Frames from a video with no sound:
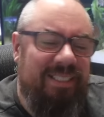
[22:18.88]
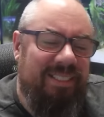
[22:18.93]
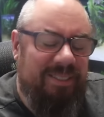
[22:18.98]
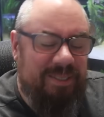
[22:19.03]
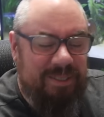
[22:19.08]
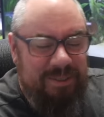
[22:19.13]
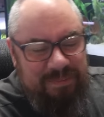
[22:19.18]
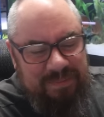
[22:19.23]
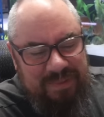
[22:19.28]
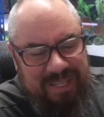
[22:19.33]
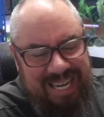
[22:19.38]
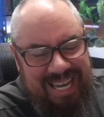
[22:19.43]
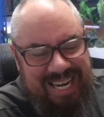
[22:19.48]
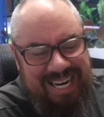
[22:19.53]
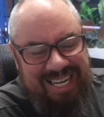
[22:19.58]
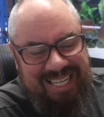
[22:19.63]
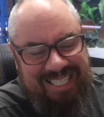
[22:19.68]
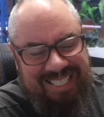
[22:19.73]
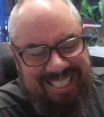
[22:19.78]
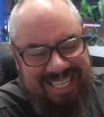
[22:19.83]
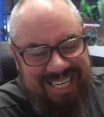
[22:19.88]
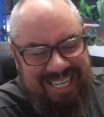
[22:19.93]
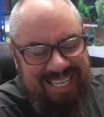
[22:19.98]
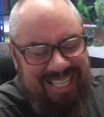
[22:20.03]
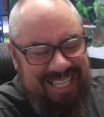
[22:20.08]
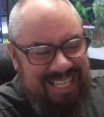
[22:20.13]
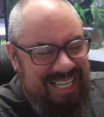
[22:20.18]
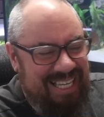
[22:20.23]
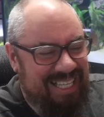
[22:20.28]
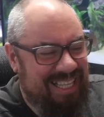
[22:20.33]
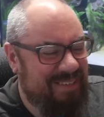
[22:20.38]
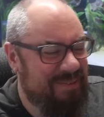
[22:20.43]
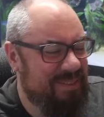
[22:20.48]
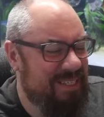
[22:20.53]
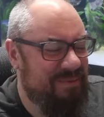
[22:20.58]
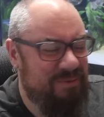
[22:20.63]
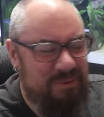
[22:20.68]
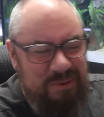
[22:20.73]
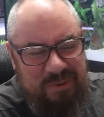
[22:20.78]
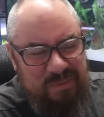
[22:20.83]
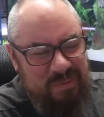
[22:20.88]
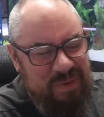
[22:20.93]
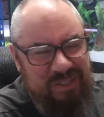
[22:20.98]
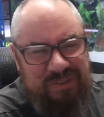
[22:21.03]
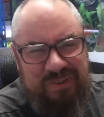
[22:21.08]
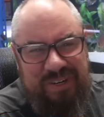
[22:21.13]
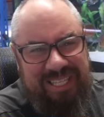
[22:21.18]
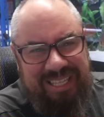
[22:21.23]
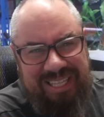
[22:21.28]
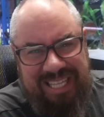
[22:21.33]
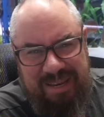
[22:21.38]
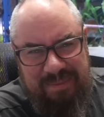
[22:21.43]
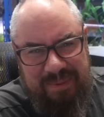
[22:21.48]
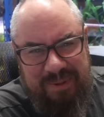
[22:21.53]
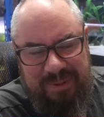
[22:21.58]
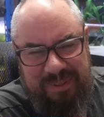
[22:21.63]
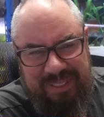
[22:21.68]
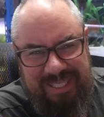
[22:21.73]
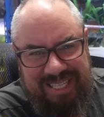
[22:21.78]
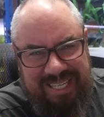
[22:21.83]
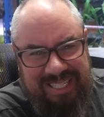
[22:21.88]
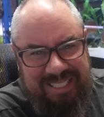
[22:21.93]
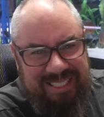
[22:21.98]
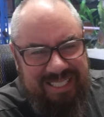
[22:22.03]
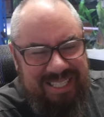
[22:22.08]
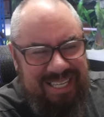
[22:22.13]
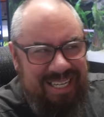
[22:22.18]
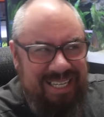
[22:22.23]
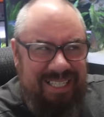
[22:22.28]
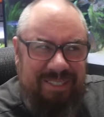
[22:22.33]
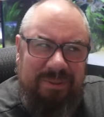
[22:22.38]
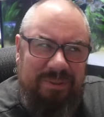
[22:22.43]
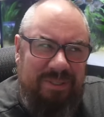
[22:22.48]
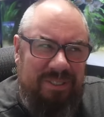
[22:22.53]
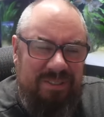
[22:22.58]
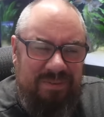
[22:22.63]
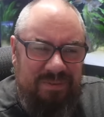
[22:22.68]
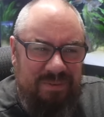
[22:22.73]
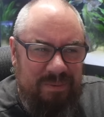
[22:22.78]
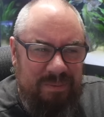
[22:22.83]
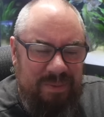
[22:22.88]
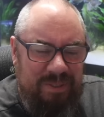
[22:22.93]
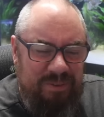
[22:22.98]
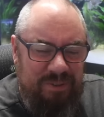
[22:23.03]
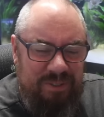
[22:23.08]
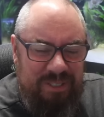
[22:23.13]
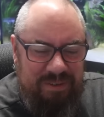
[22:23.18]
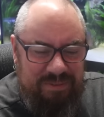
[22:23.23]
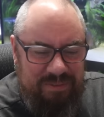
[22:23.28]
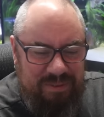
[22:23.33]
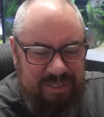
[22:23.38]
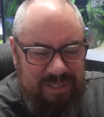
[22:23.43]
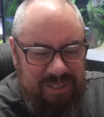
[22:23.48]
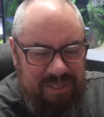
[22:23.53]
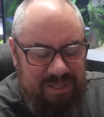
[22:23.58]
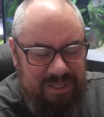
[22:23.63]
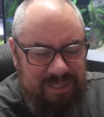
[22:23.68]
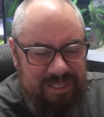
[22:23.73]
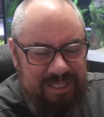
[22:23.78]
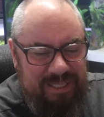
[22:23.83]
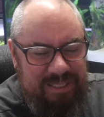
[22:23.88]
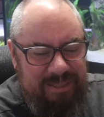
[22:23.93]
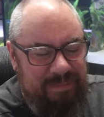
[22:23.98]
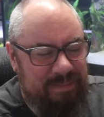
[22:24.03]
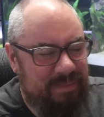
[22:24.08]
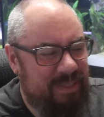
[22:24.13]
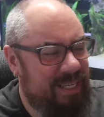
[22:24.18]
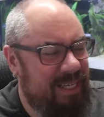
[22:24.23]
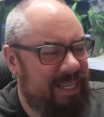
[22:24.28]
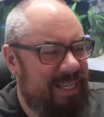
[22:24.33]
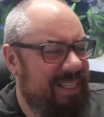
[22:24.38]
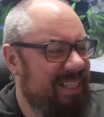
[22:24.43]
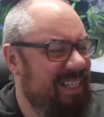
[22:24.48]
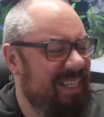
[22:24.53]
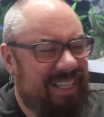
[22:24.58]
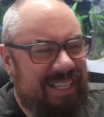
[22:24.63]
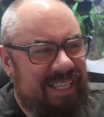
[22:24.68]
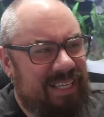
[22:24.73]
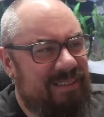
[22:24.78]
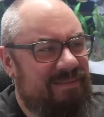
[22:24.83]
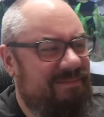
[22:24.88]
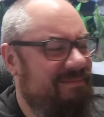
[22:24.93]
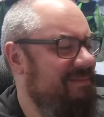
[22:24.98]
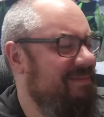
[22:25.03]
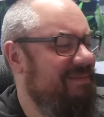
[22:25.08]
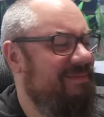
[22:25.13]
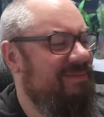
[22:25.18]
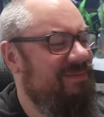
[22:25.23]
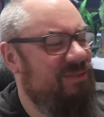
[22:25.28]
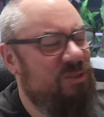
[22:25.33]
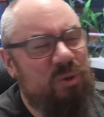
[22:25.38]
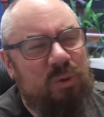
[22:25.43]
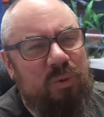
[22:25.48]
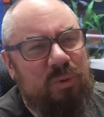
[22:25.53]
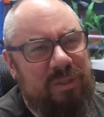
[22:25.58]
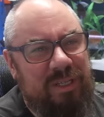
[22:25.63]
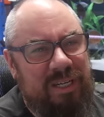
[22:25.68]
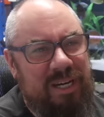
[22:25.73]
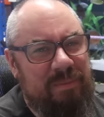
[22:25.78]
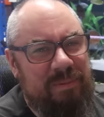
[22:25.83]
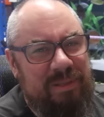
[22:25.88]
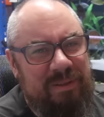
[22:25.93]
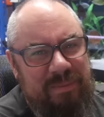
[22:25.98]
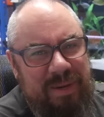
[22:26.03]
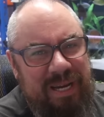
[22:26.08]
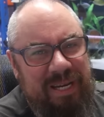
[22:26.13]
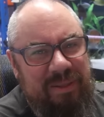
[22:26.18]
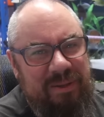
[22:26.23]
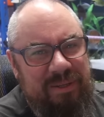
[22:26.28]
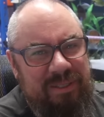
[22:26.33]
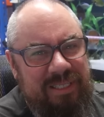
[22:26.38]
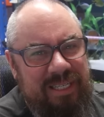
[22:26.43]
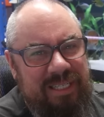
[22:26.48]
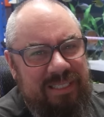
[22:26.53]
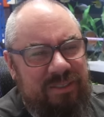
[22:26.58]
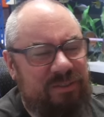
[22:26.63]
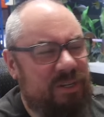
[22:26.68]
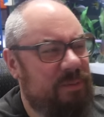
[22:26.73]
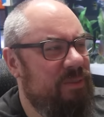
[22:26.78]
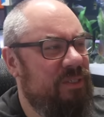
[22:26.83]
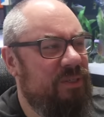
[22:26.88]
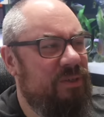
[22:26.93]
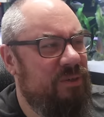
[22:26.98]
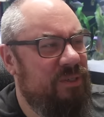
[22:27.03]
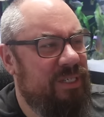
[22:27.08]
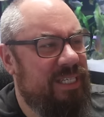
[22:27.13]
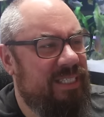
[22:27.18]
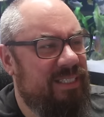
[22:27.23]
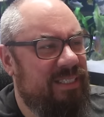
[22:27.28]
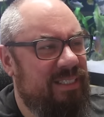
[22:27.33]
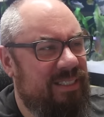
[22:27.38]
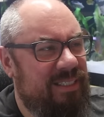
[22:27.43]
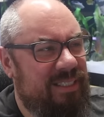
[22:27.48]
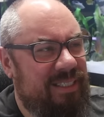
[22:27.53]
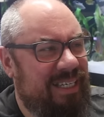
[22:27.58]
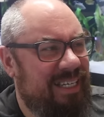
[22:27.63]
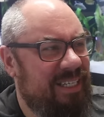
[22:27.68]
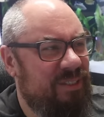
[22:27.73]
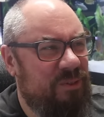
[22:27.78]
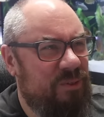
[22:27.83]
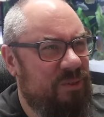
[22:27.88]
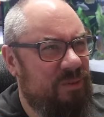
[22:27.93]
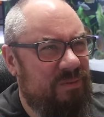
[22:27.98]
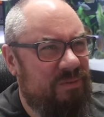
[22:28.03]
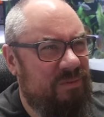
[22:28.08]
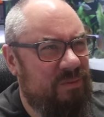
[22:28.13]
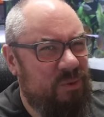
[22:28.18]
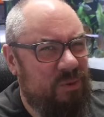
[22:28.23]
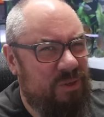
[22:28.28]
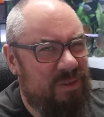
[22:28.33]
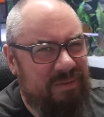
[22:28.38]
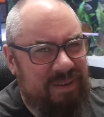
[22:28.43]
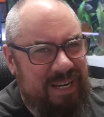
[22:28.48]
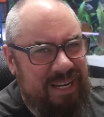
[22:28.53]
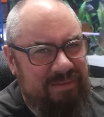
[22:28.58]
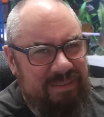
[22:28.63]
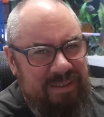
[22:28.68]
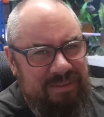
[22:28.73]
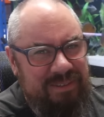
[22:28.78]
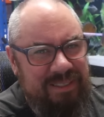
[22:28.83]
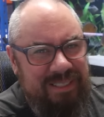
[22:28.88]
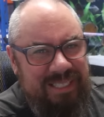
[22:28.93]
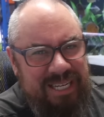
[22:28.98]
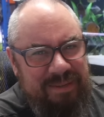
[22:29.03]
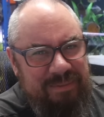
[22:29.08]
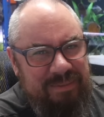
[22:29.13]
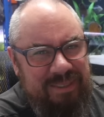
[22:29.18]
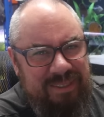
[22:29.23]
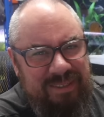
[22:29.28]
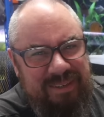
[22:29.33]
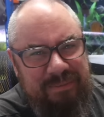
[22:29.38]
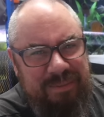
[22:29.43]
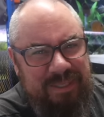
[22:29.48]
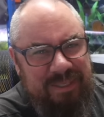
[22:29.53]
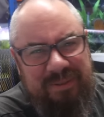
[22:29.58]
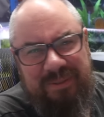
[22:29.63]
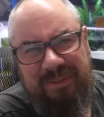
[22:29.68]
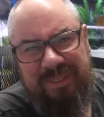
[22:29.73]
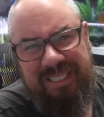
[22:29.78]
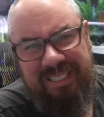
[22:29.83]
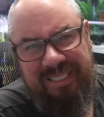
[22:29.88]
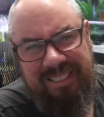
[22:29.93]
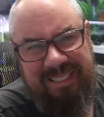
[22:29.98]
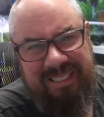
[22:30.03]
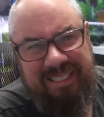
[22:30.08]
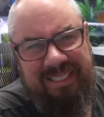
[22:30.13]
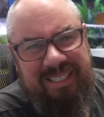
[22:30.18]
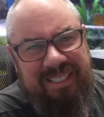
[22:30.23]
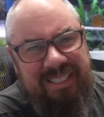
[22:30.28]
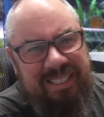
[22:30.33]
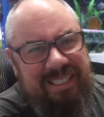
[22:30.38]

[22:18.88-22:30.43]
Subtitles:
So I kind of take it that there was a few misread labels and things like that I noticed from a few different lots. Like they sold a couple of my lots as cryptocorines, and I took four or five different types of cryptocorines.